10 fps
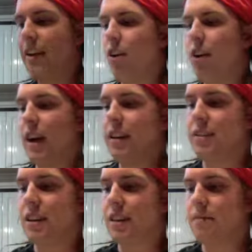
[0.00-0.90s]
not
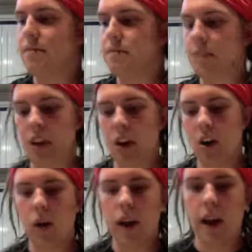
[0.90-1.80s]
as in, you
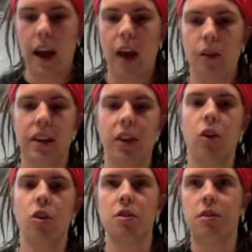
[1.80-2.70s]
know, every
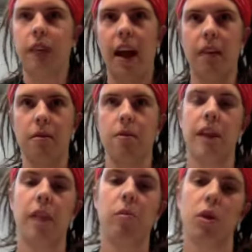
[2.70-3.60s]
kill, 10
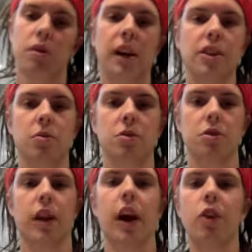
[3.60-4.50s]
points flash up on the
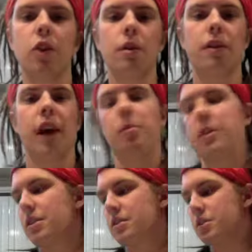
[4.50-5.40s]
screen. I agree with that
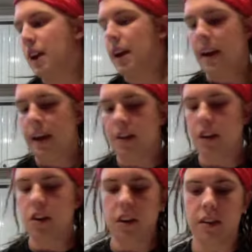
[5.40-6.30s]
because
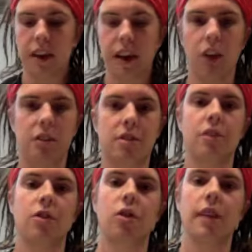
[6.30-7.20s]
then you can say
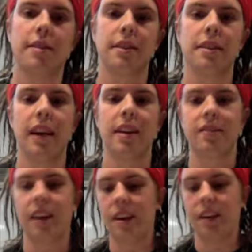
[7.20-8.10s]
assist are less than 10, and
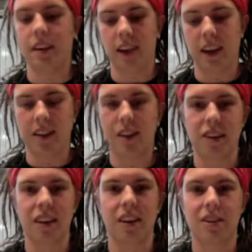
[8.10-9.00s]
saying, instead of
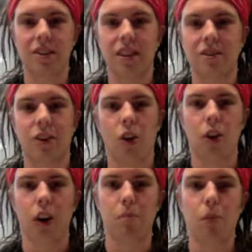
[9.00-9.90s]
saying assist
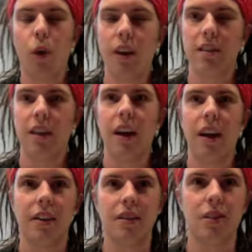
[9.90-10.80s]
are like
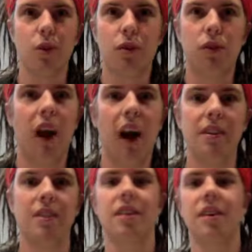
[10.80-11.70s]
0.05, you
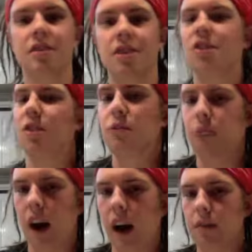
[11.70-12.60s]
can say assist are
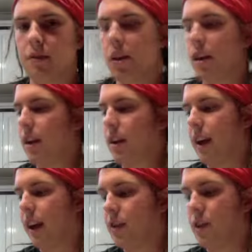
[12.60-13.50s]
5.
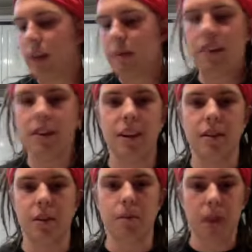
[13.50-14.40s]
Okay, so that makes it
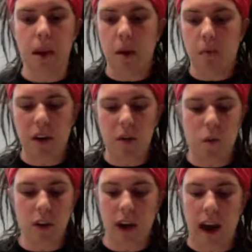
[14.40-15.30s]
easier. But
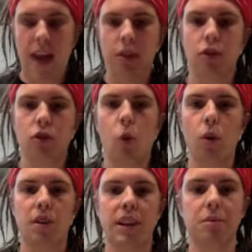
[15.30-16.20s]
when you're adding the score
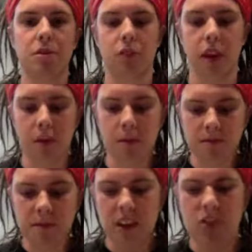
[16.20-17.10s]
in Team Slayer,
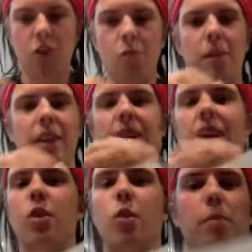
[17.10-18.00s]
don't make
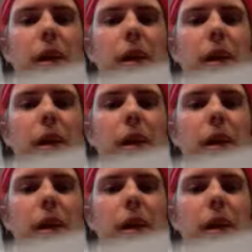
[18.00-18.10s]
that go up by